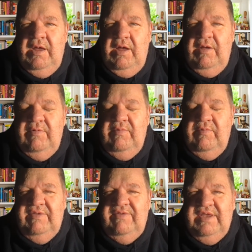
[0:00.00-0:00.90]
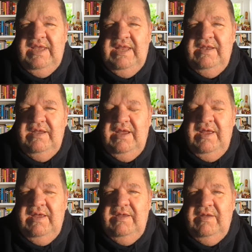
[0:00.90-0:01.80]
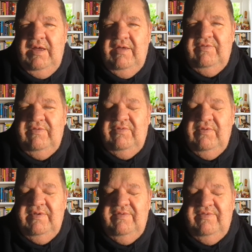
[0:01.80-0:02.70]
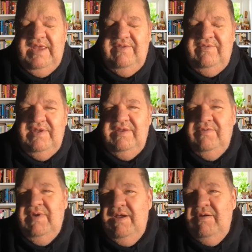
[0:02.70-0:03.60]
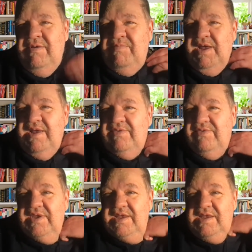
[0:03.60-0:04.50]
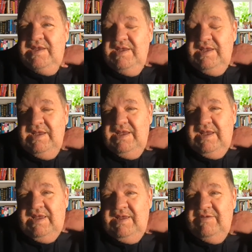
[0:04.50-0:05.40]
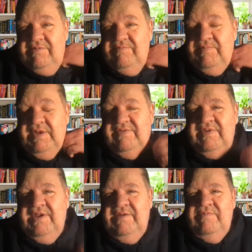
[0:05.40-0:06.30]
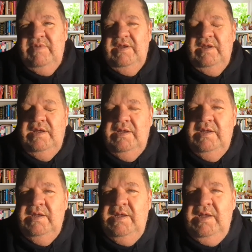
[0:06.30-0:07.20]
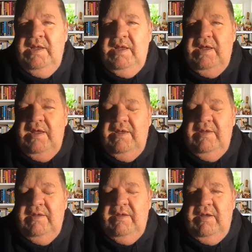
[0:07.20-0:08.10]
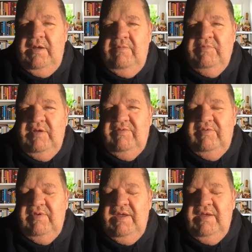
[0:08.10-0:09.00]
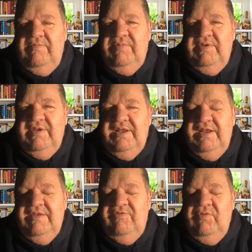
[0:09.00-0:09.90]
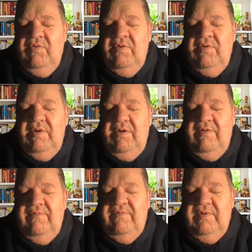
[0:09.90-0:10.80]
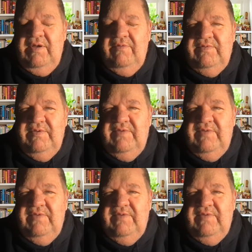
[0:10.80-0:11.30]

uh, once again, uh, I sort of sense that you are a pastor, uh, but um, uh, I'm not uh, particularly sure of, of the